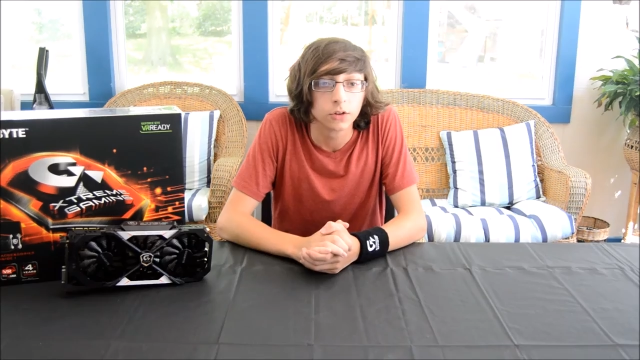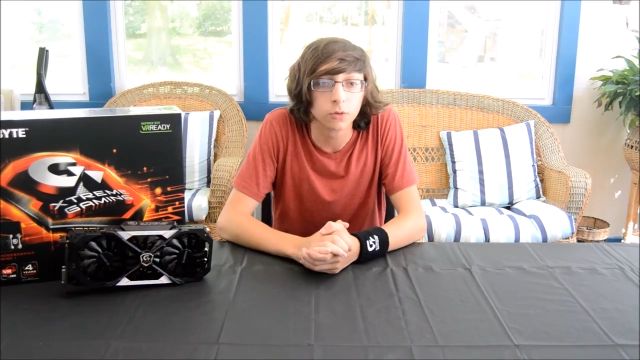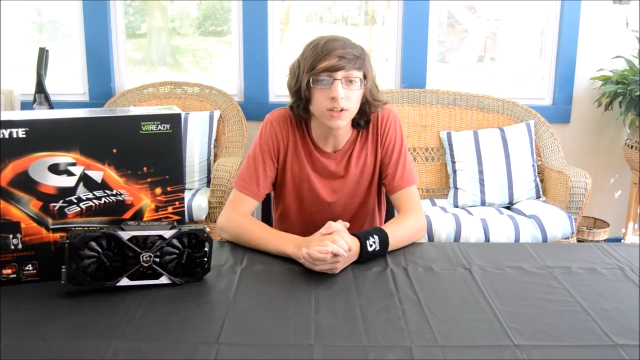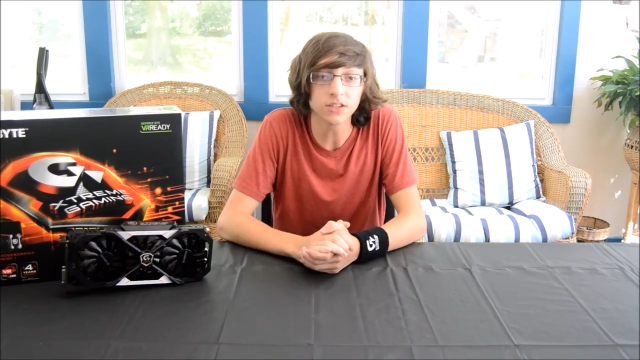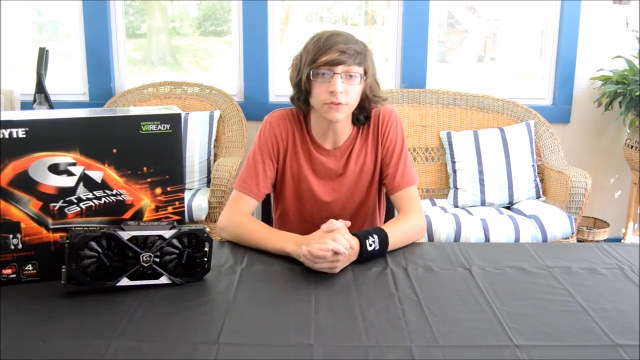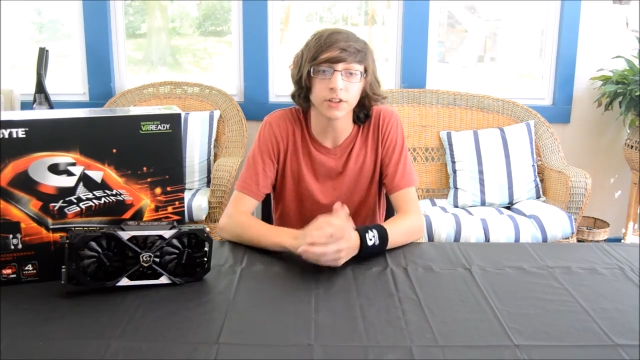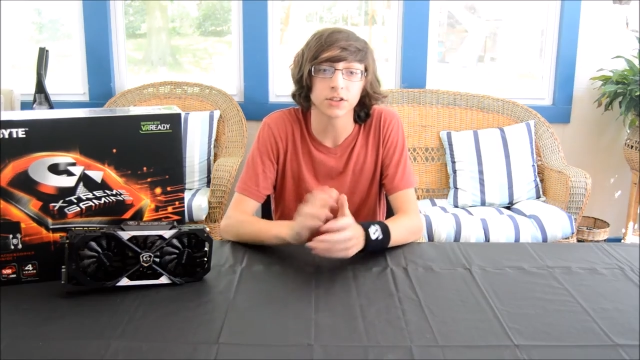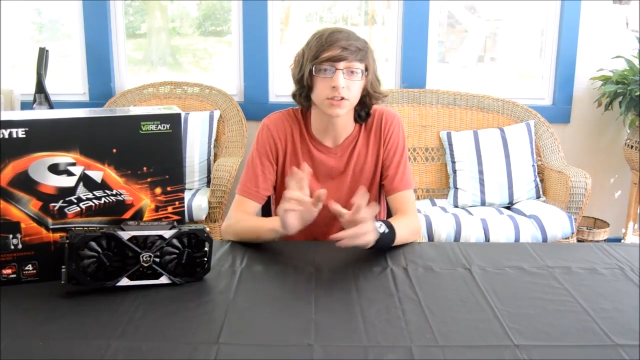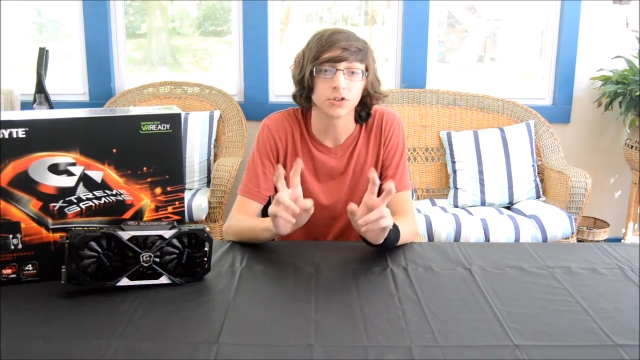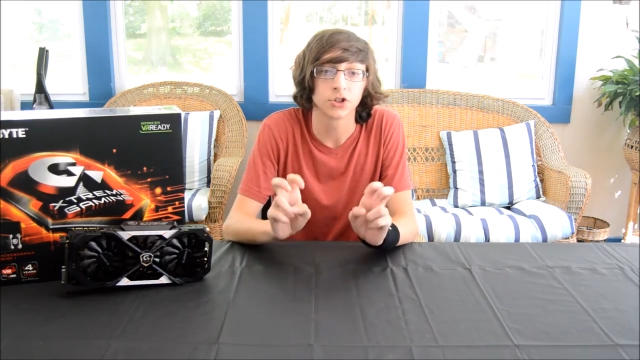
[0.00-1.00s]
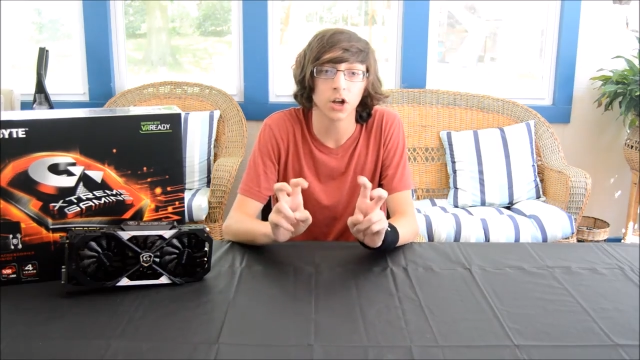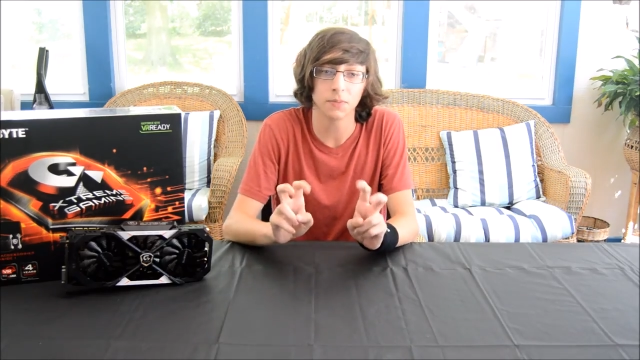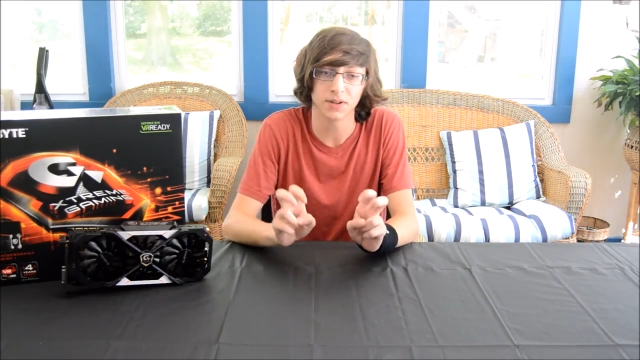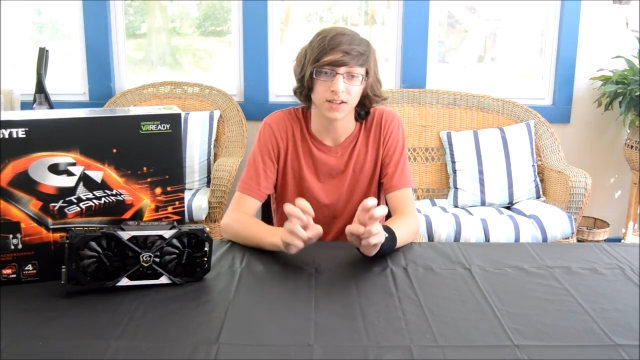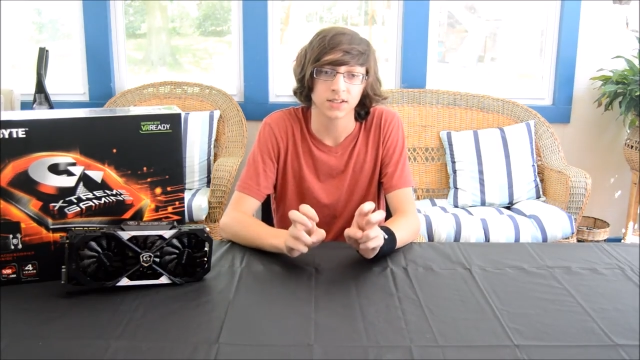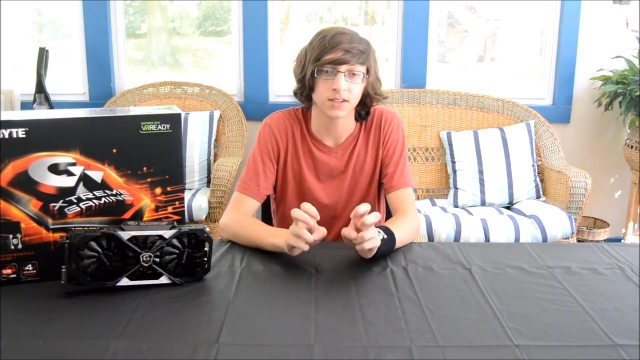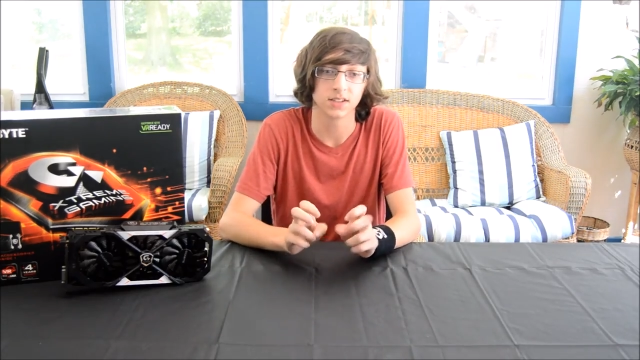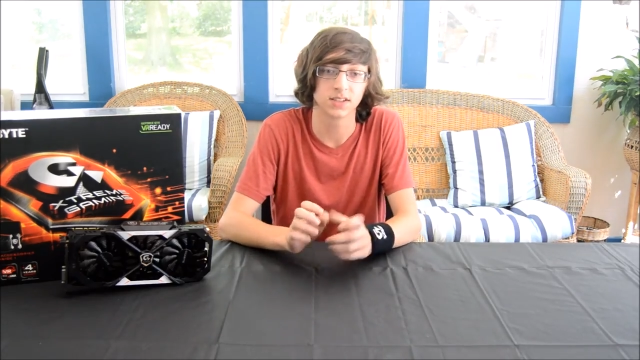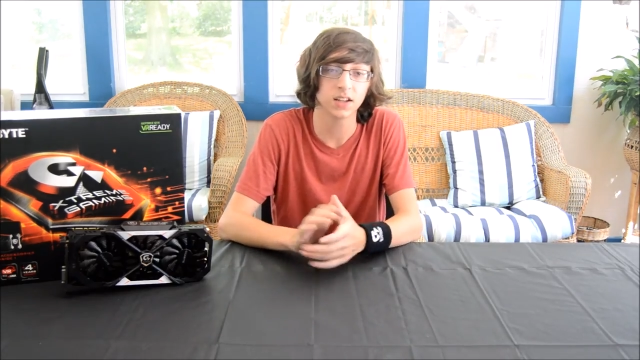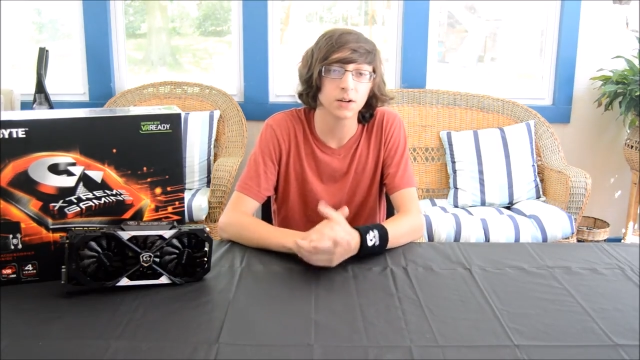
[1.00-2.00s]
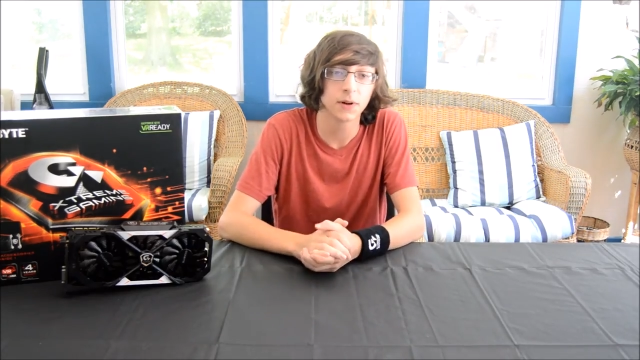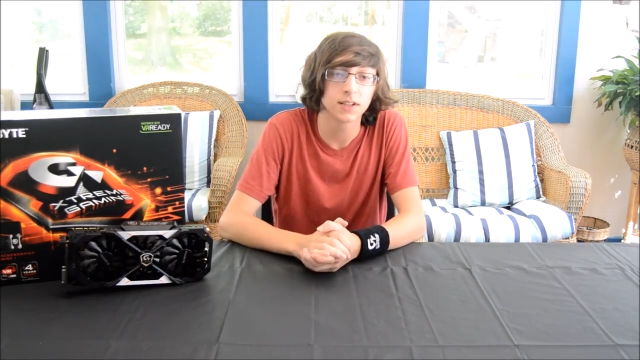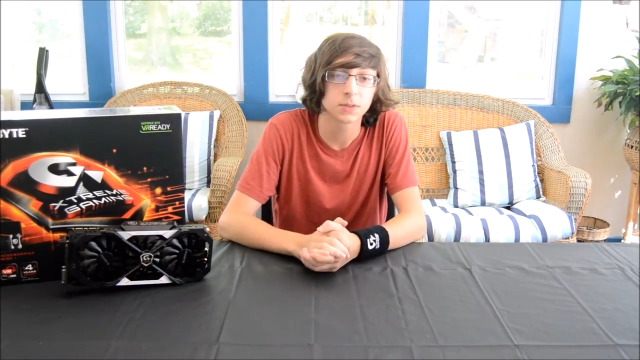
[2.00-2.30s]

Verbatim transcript: The reason for this chubbiness is Gigabyte's